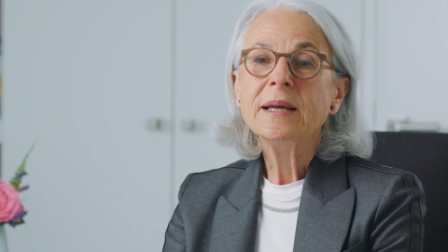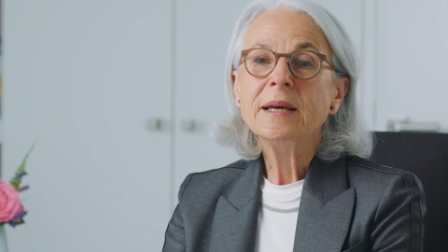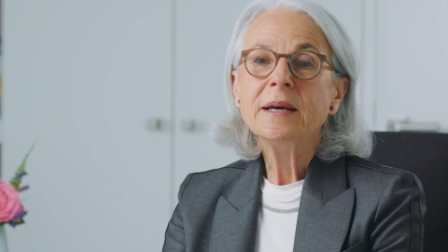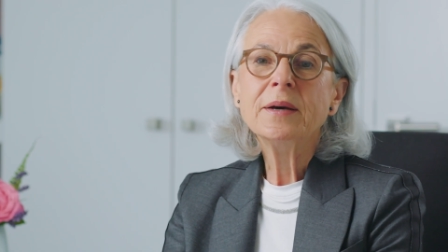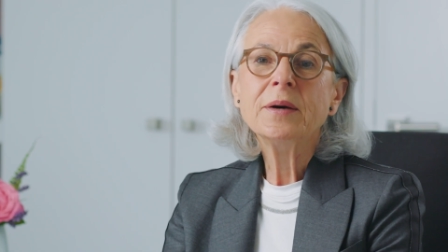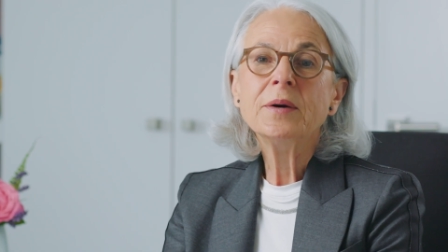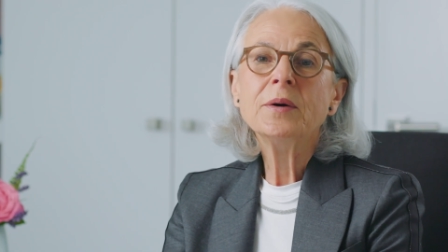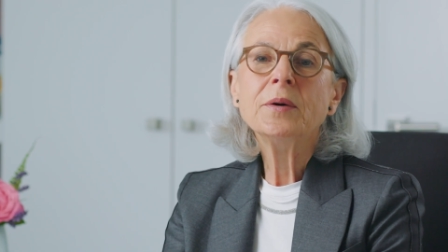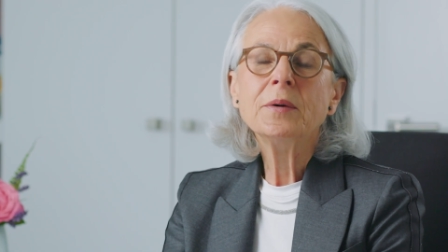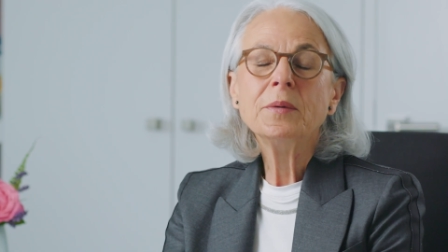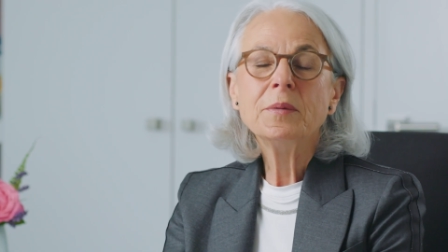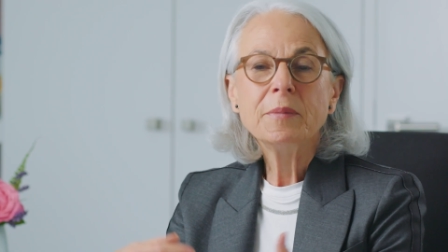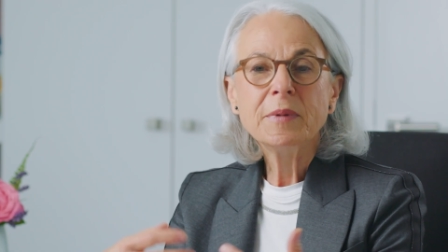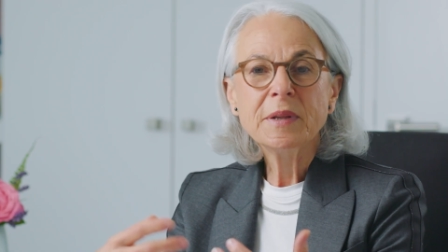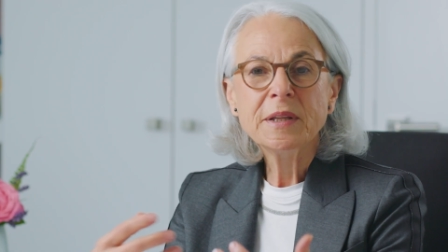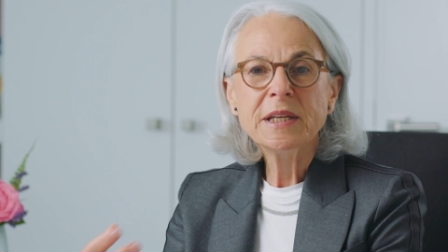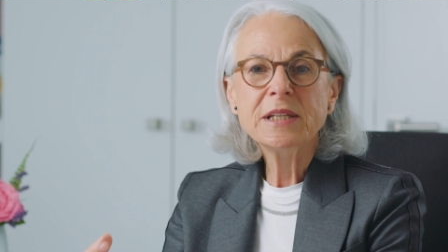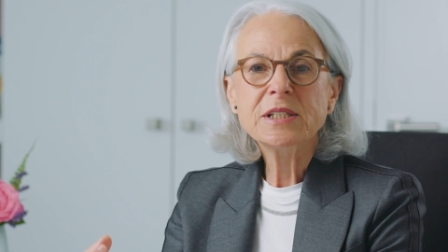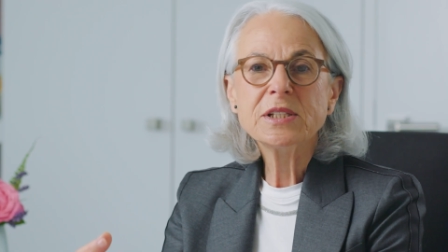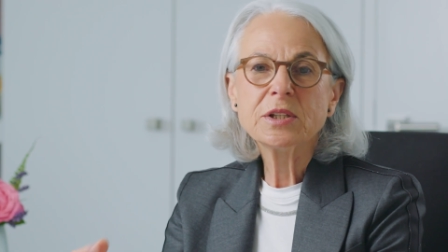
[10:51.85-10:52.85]
Uh,
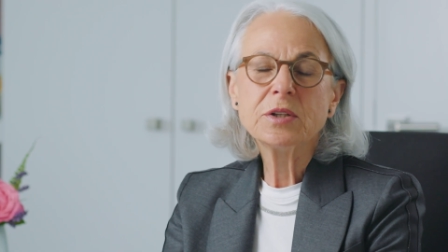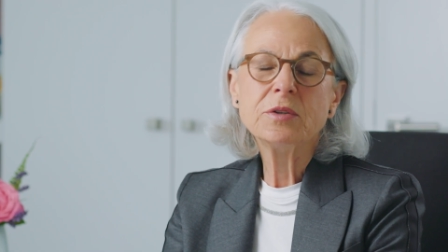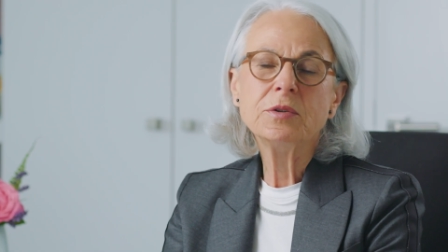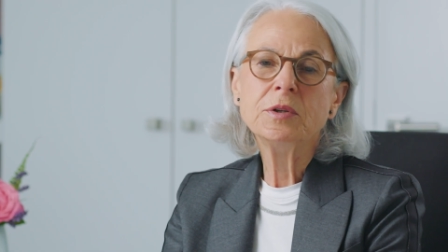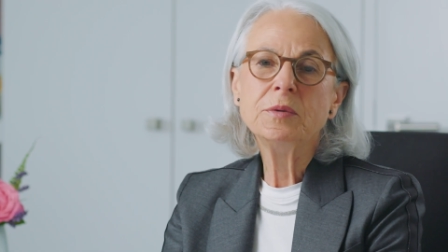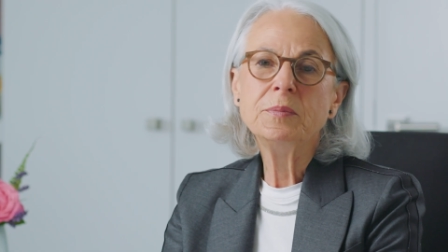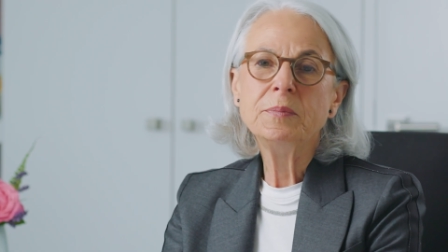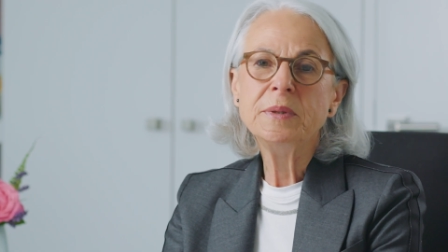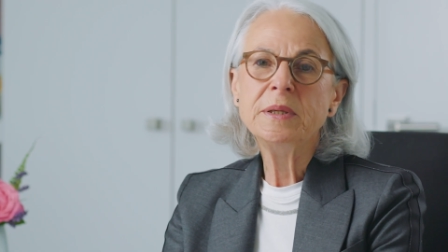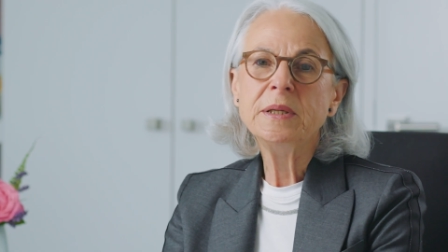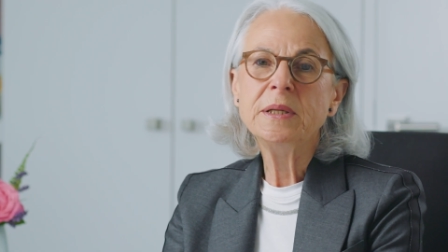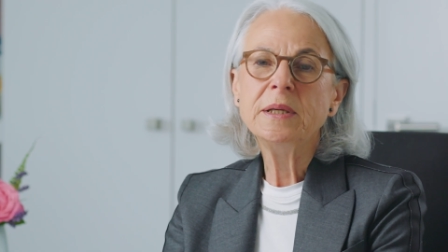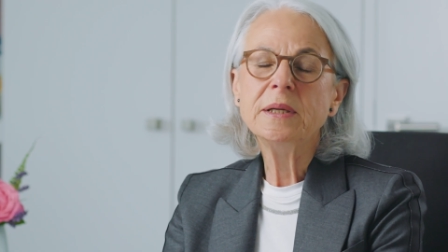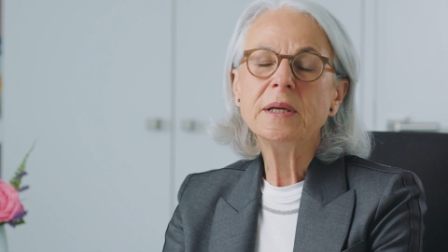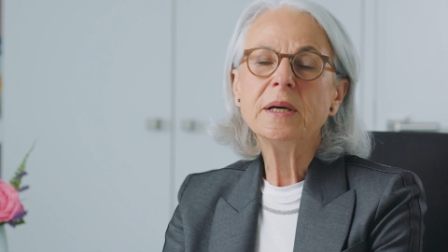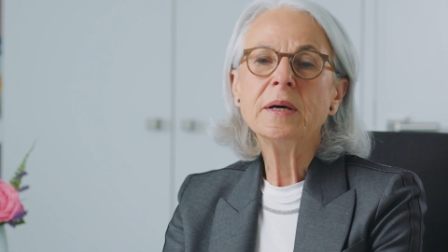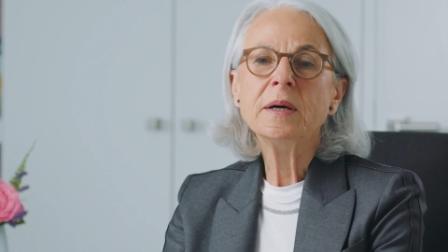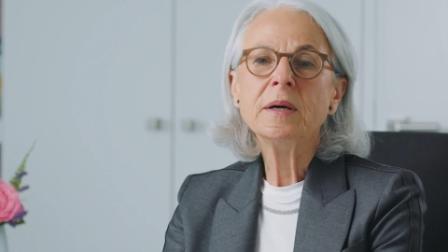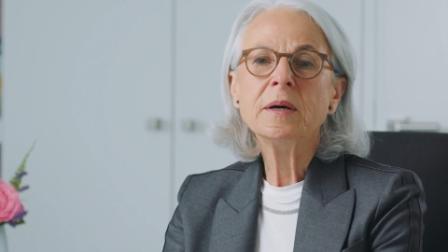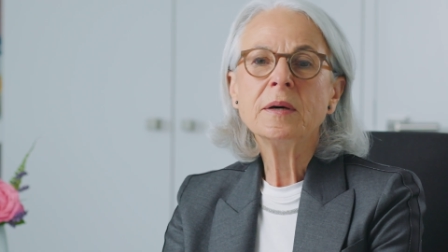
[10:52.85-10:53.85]
this could
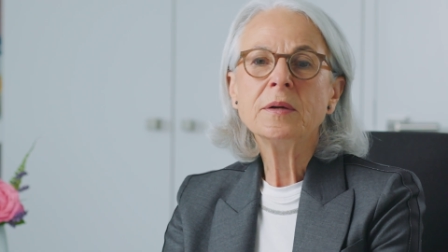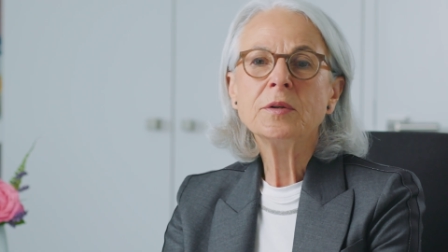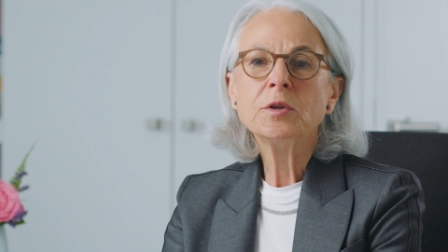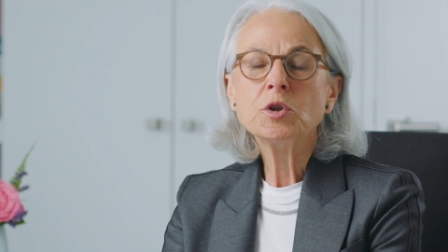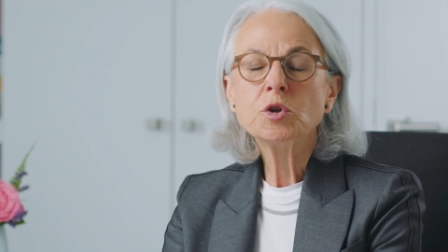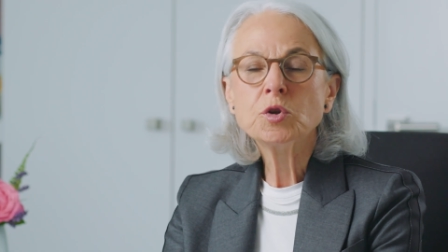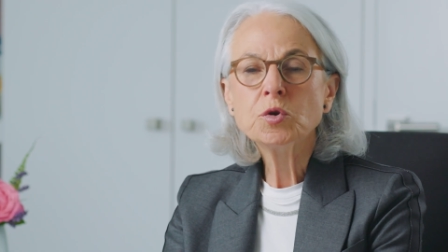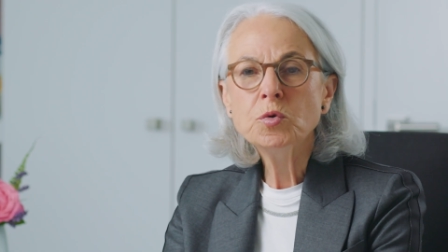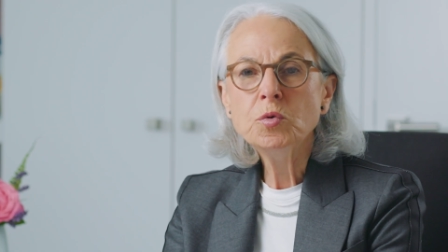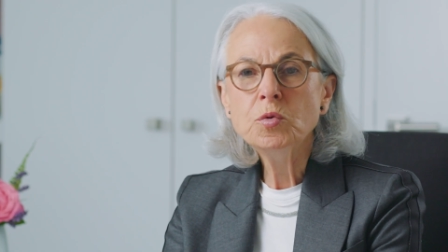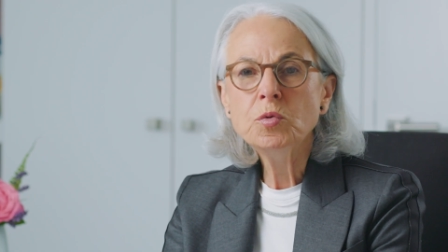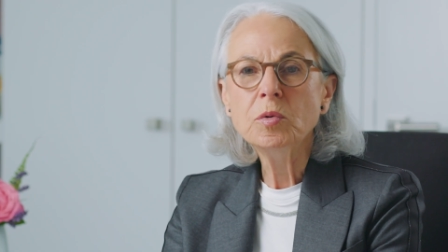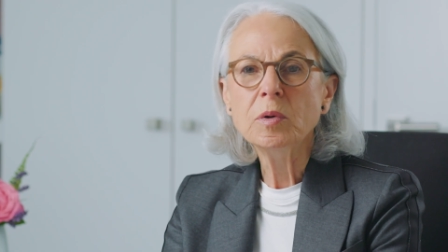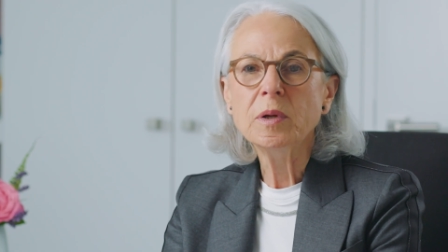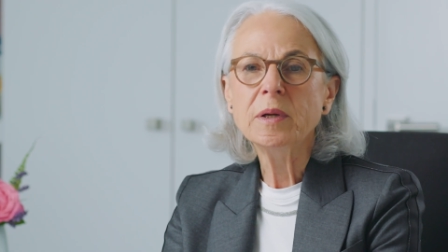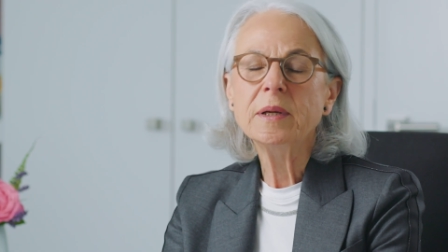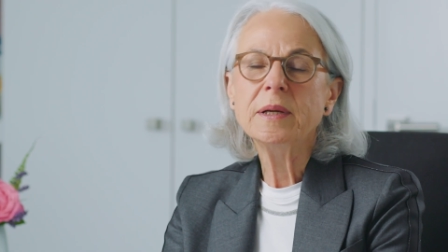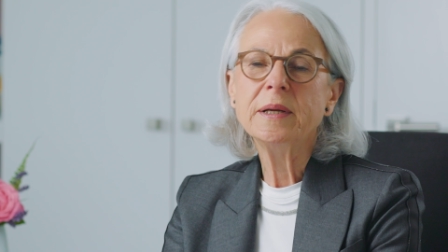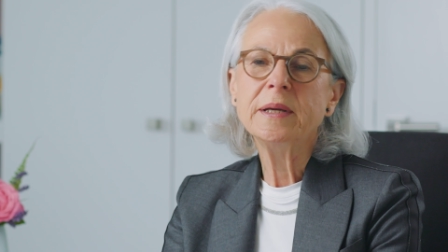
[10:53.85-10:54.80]
be a tool